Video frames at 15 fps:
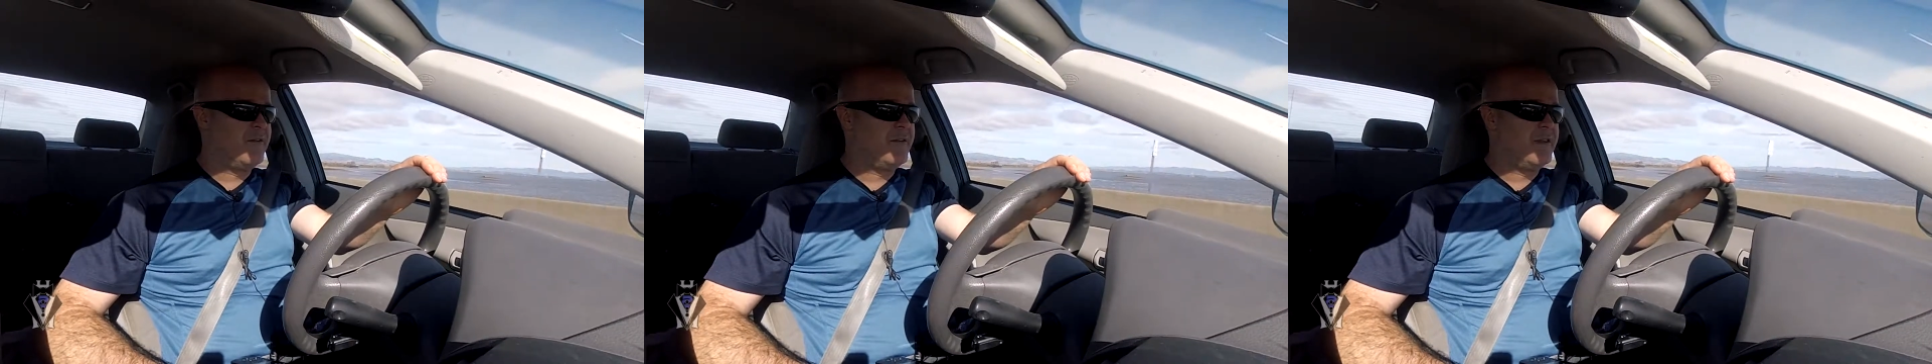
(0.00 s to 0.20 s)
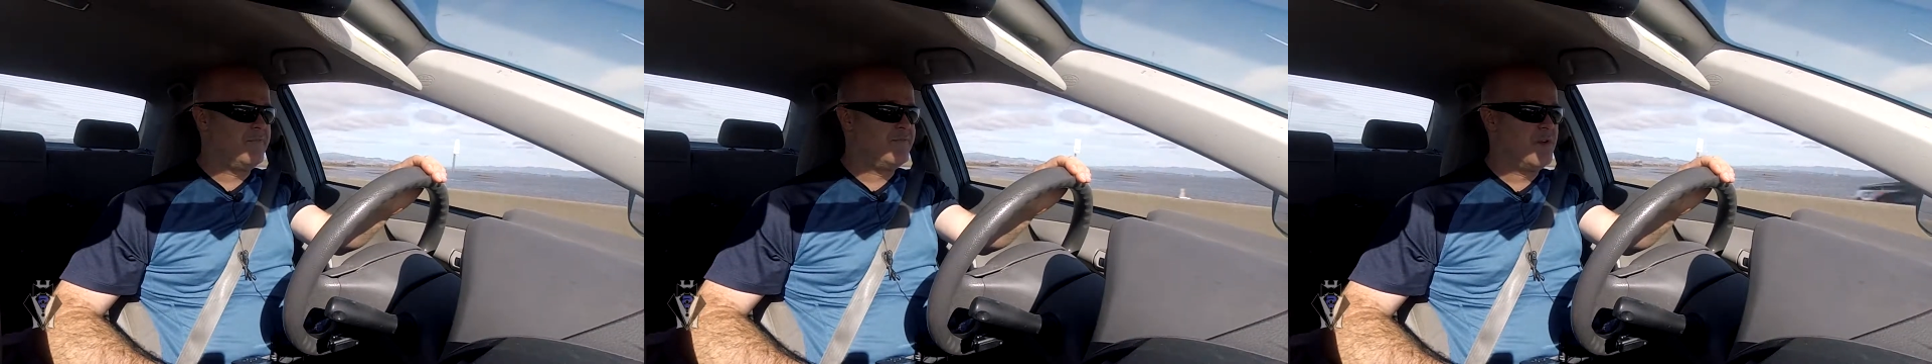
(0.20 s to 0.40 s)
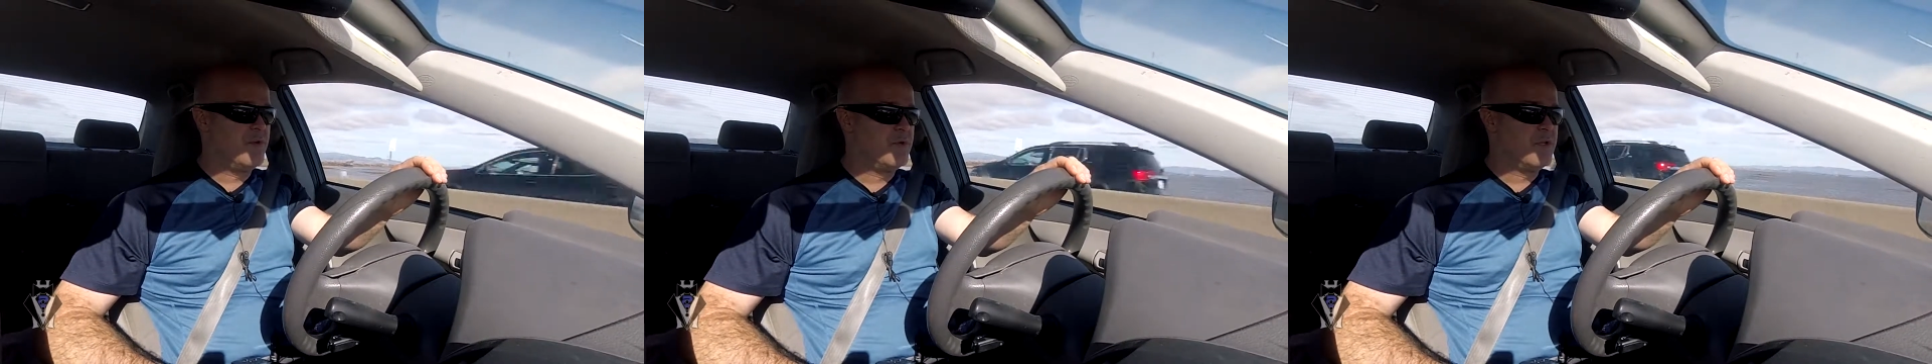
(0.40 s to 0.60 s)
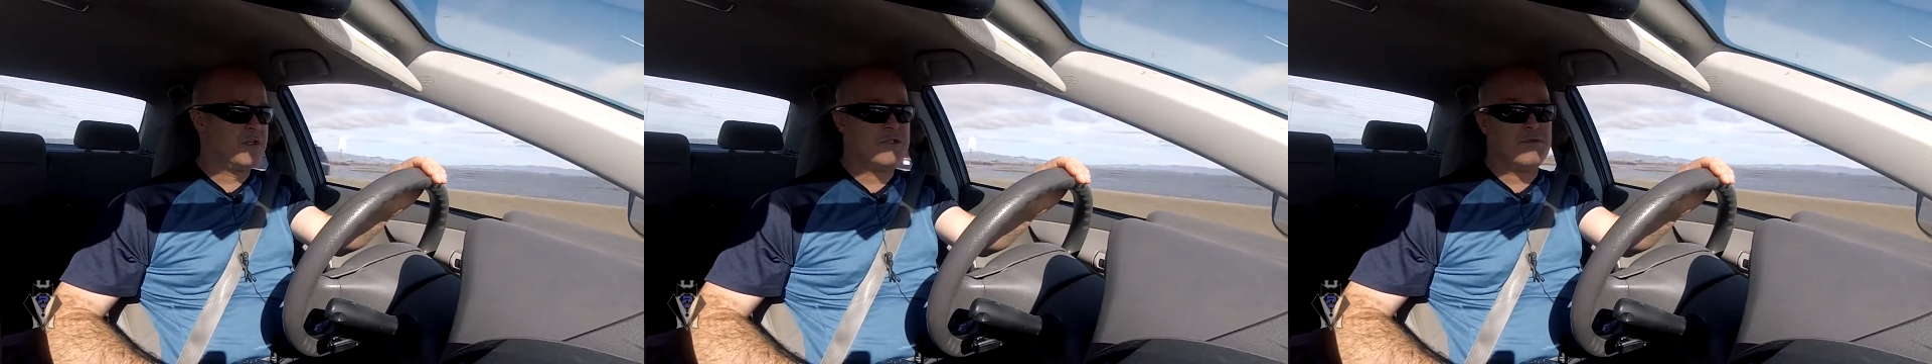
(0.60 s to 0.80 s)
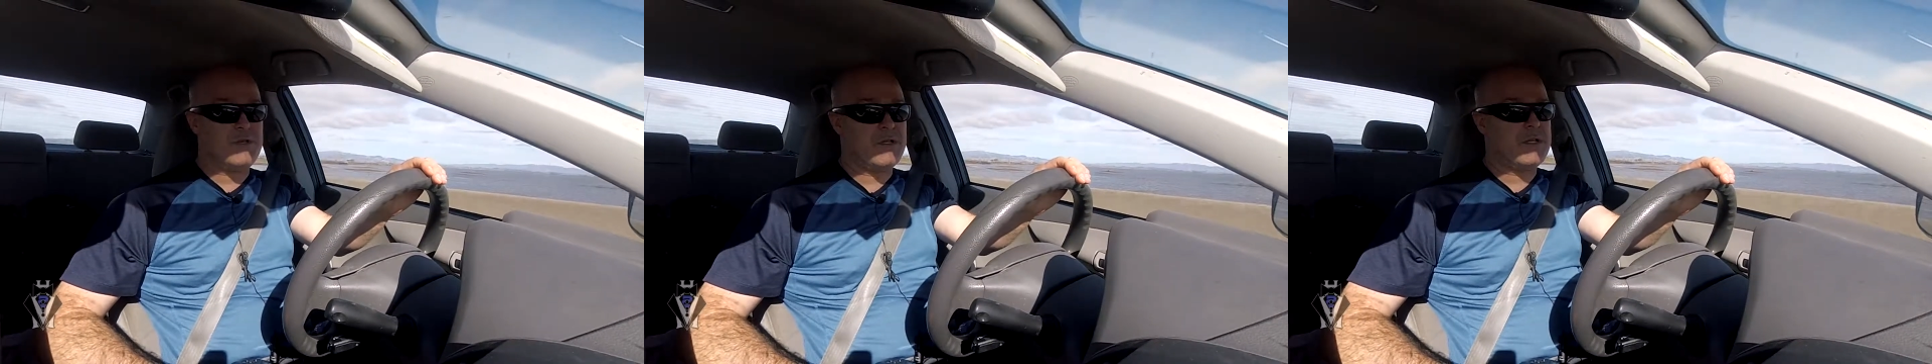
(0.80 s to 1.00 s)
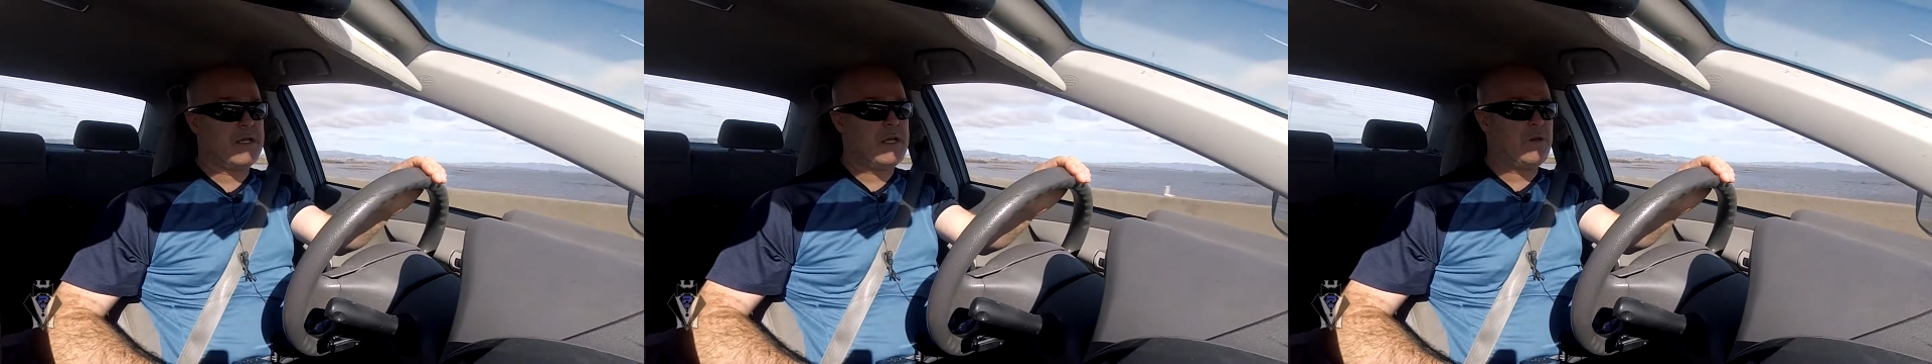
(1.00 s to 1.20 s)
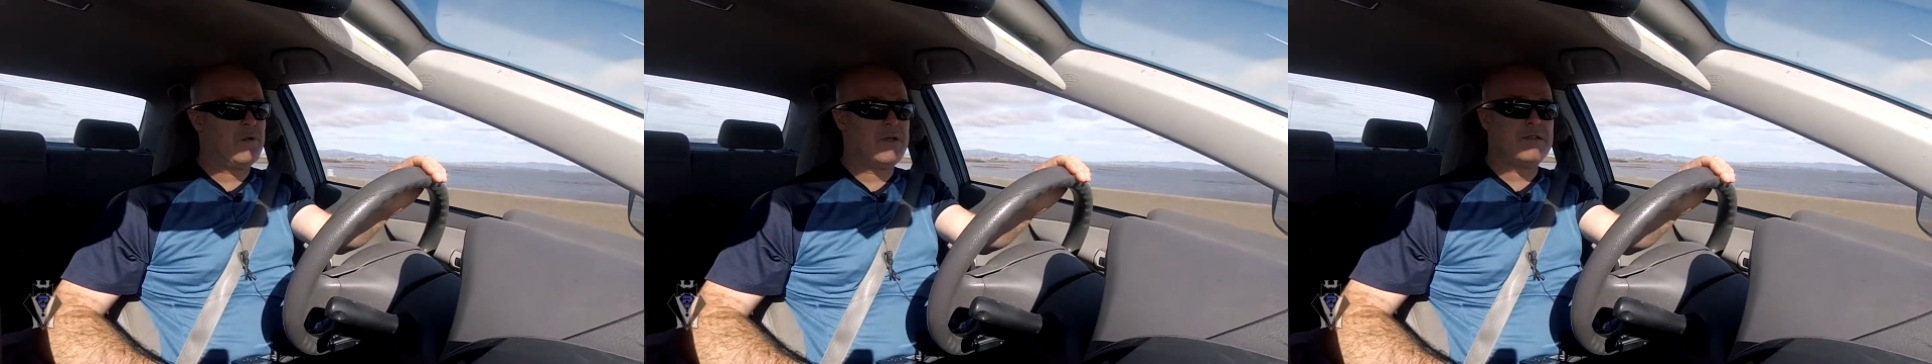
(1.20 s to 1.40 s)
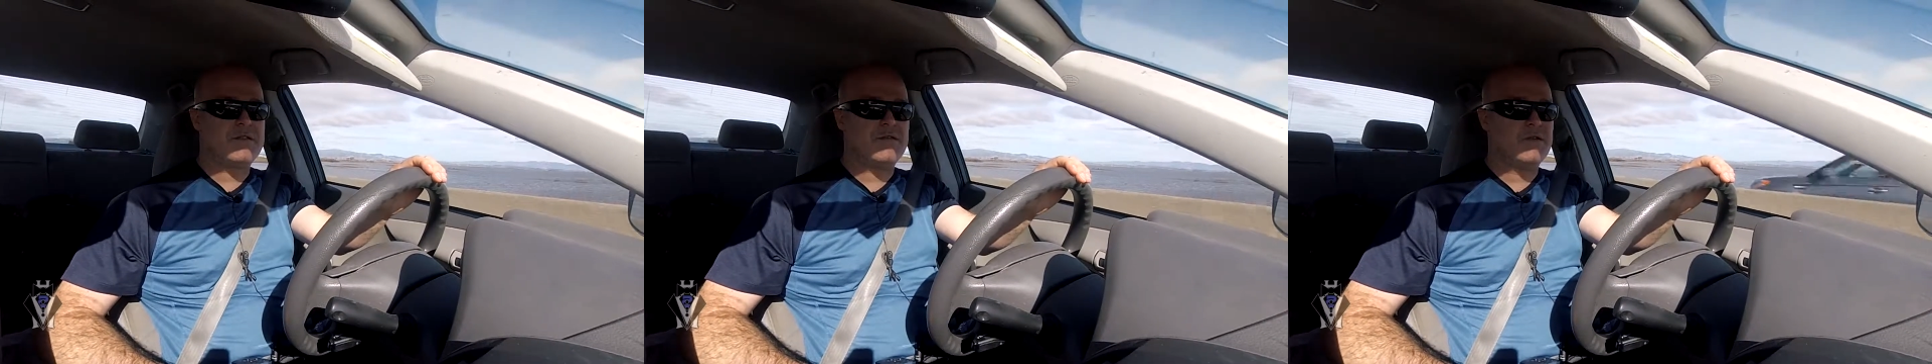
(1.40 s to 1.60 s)
and they don't really do anything anyway,
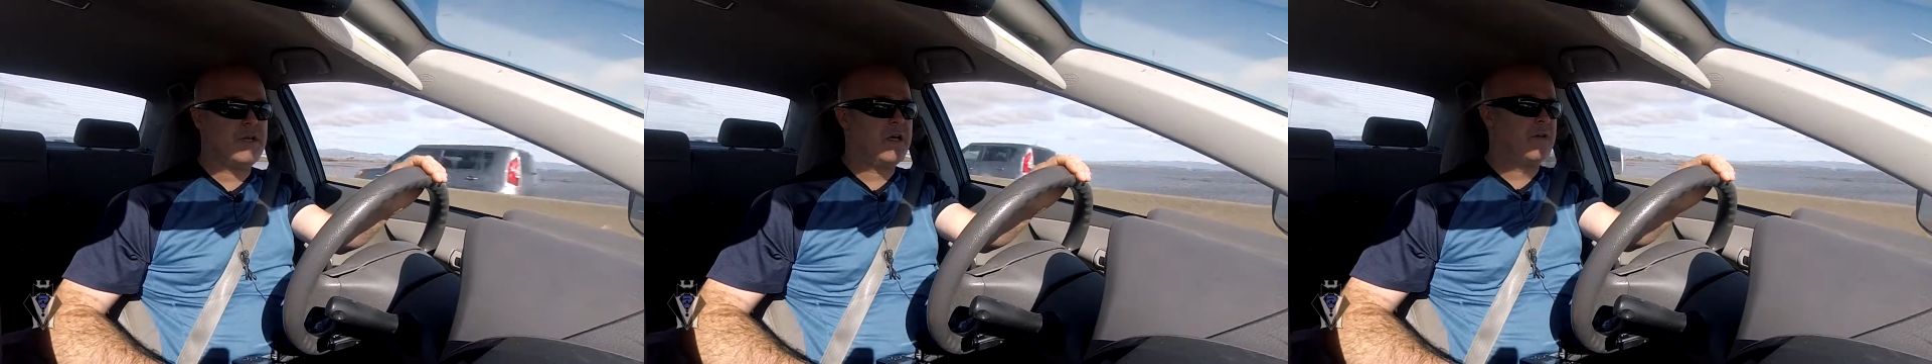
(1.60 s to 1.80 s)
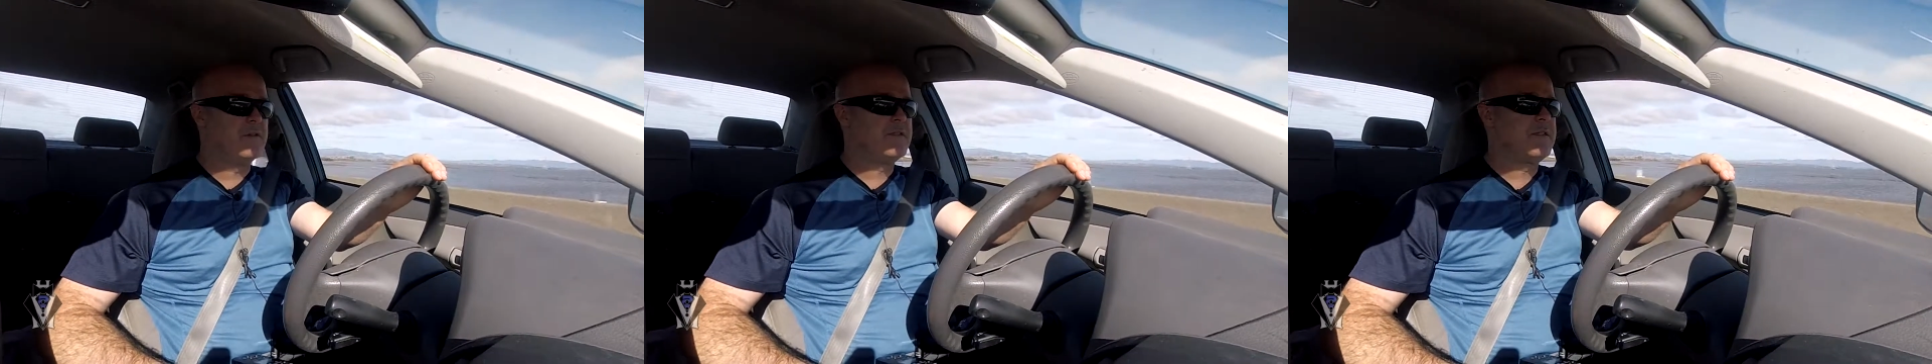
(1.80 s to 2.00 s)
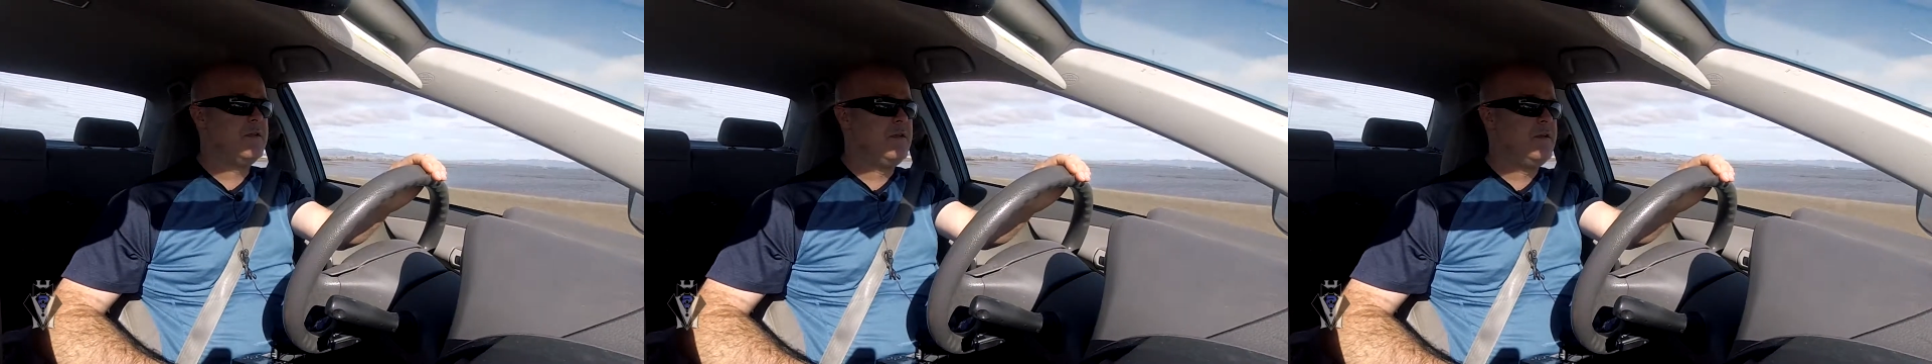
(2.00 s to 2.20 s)
so who cares?